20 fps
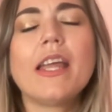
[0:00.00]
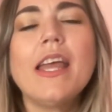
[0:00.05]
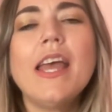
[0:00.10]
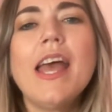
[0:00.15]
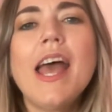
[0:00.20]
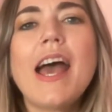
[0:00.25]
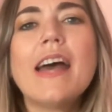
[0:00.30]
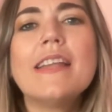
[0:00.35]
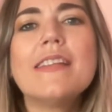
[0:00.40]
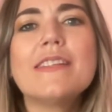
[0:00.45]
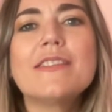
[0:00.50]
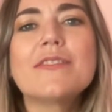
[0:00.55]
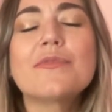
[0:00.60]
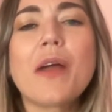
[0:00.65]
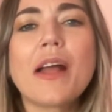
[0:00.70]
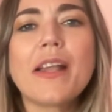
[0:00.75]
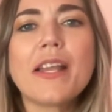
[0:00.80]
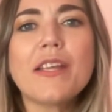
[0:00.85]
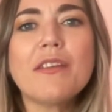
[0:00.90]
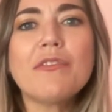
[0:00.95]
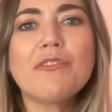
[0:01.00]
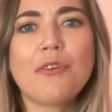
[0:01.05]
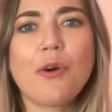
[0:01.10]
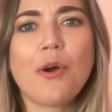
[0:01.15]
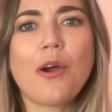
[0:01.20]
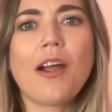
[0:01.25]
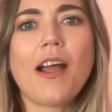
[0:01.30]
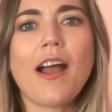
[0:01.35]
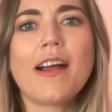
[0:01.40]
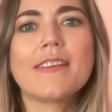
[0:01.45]
and is ready
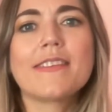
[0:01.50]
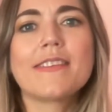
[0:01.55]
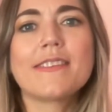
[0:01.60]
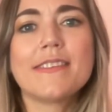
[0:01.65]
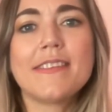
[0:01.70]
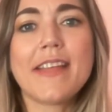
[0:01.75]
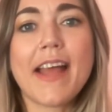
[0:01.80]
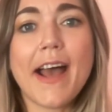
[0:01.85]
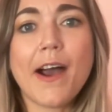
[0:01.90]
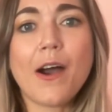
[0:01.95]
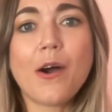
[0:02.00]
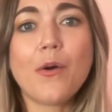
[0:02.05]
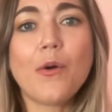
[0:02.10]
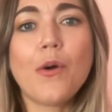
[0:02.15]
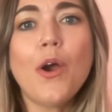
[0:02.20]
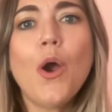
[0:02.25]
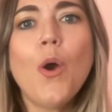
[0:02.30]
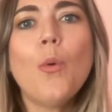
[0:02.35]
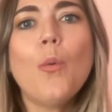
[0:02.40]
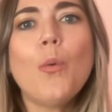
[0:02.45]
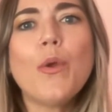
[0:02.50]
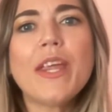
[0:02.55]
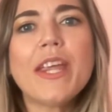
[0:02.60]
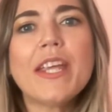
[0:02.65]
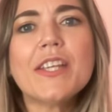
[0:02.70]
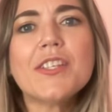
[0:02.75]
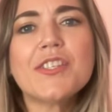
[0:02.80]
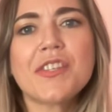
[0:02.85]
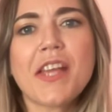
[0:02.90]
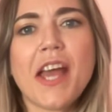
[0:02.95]
for us now. We
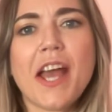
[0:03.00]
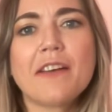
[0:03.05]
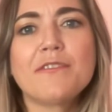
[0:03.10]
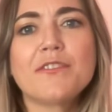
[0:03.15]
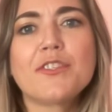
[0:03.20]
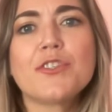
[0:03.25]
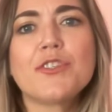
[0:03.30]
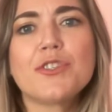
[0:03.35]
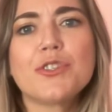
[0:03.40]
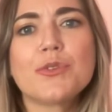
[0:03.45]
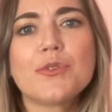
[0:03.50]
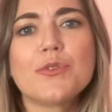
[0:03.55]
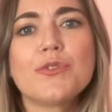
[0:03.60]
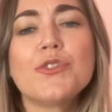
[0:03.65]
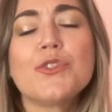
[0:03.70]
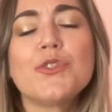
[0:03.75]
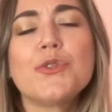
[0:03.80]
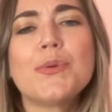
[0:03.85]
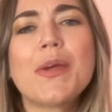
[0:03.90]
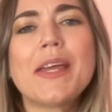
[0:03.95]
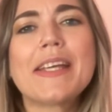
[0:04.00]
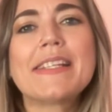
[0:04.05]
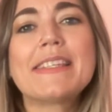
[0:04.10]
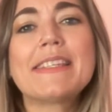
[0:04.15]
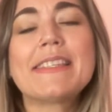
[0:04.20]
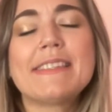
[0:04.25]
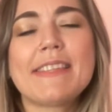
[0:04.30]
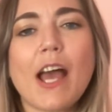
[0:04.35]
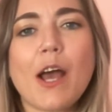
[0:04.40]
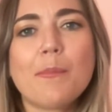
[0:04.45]
just have to choose to
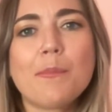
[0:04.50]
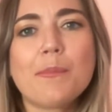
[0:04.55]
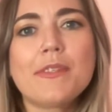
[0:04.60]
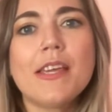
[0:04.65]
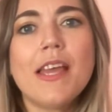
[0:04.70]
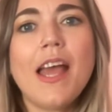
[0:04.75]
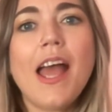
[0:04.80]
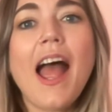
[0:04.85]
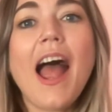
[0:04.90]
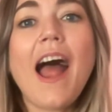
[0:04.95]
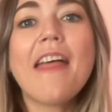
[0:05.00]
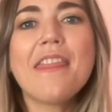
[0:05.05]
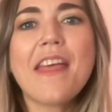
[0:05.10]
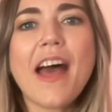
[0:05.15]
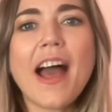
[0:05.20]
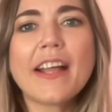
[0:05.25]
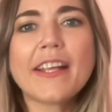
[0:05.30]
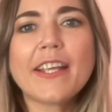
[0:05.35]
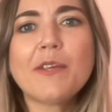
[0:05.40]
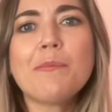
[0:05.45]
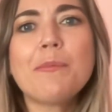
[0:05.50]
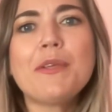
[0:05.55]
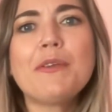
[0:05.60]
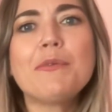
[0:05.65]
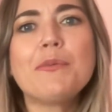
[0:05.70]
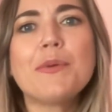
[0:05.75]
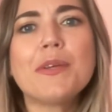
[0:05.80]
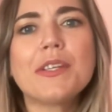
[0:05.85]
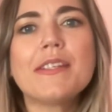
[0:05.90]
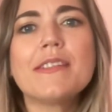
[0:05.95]
accept. And that can be
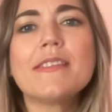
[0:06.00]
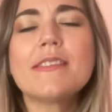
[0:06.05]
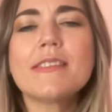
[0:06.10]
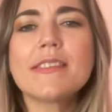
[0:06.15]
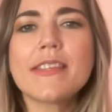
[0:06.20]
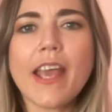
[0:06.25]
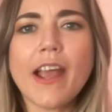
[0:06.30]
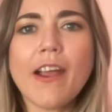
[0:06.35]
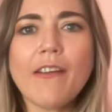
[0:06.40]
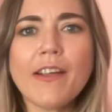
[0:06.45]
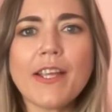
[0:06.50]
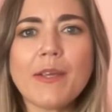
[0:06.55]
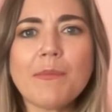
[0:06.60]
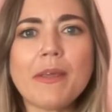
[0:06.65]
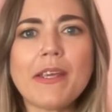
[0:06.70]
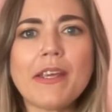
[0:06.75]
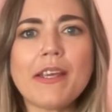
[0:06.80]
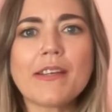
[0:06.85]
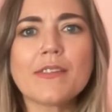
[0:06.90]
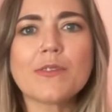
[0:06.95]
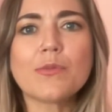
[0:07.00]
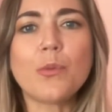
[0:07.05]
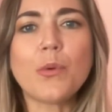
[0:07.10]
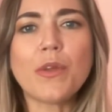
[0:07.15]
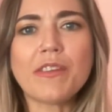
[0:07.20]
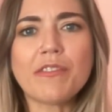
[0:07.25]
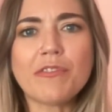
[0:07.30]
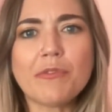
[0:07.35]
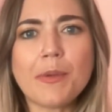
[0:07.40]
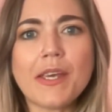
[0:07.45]
really scary because
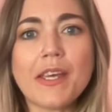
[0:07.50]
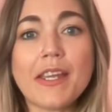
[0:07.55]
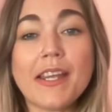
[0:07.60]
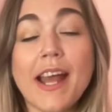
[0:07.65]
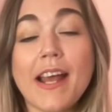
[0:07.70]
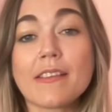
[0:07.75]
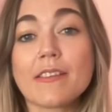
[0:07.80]
we've been, as a